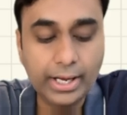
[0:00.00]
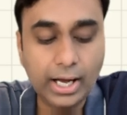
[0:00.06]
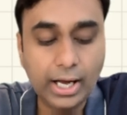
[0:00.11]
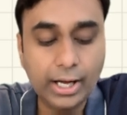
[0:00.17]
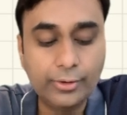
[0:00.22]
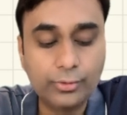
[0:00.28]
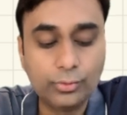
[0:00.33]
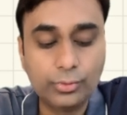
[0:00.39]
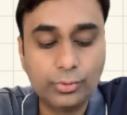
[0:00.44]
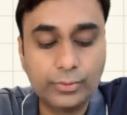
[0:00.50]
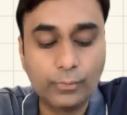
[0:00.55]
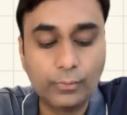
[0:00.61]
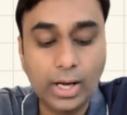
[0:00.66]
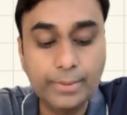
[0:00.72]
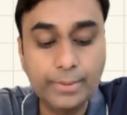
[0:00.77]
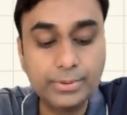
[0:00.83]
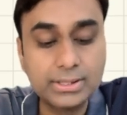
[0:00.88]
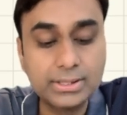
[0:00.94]
I wrote
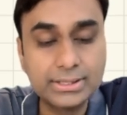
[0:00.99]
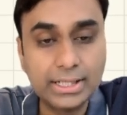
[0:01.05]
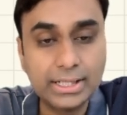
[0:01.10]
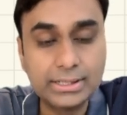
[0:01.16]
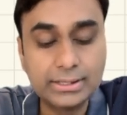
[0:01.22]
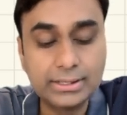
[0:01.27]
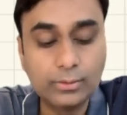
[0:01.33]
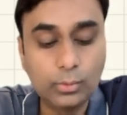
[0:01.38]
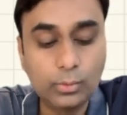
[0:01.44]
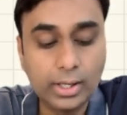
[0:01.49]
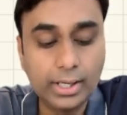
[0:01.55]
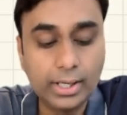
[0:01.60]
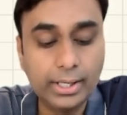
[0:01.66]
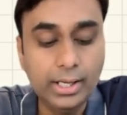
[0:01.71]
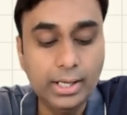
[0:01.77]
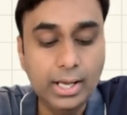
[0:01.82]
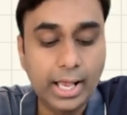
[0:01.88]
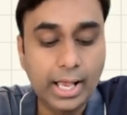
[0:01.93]
y plus delta y,
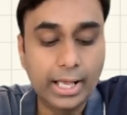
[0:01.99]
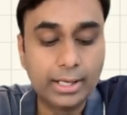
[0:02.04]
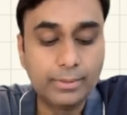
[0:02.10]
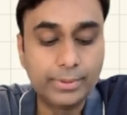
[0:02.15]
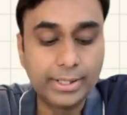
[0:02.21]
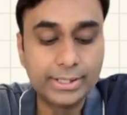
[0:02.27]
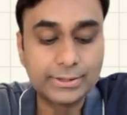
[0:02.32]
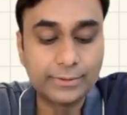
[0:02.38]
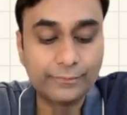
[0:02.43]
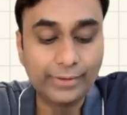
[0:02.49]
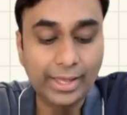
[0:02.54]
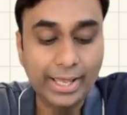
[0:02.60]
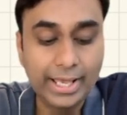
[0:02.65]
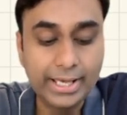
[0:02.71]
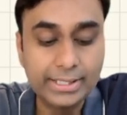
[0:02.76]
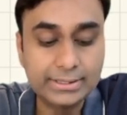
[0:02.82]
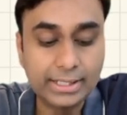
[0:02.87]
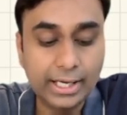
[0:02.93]
and in place of
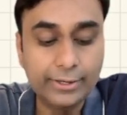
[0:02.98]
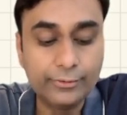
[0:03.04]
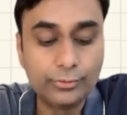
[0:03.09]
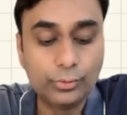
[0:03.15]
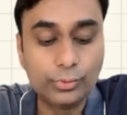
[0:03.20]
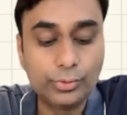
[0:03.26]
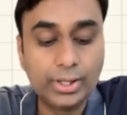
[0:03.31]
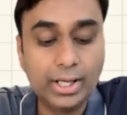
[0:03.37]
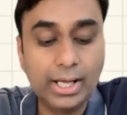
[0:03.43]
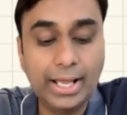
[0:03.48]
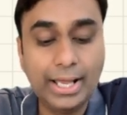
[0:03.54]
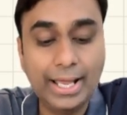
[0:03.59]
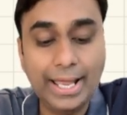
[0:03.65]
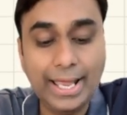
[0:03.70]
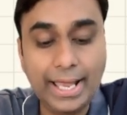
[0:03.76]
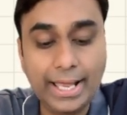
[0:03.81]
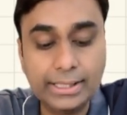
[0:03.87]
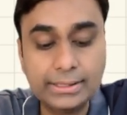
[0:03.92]
x, I wrote
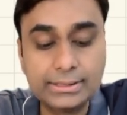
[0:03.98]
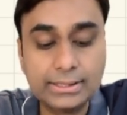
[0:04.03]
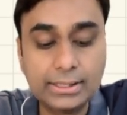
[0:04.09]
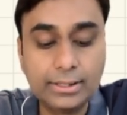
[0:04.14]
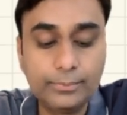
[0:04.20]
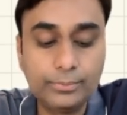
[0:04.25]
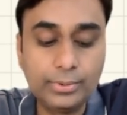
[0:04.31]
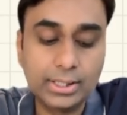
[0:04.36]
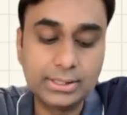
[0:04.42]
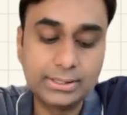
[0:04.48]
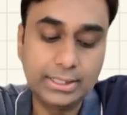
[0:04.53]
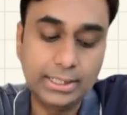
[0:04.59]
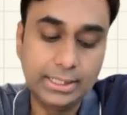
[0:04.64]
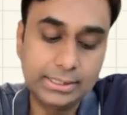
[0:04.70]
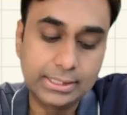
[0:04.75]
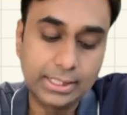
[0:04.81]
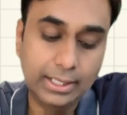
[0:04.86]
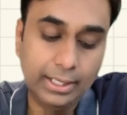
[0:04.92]
x plus
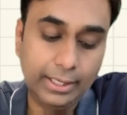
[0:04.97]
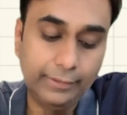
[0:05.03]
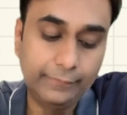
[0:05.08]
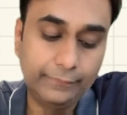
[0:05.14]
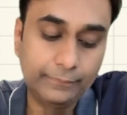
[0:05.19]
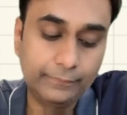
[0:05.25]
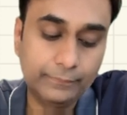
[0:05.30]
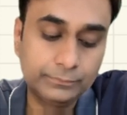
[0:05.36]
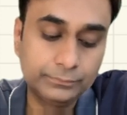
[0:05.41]
delta x.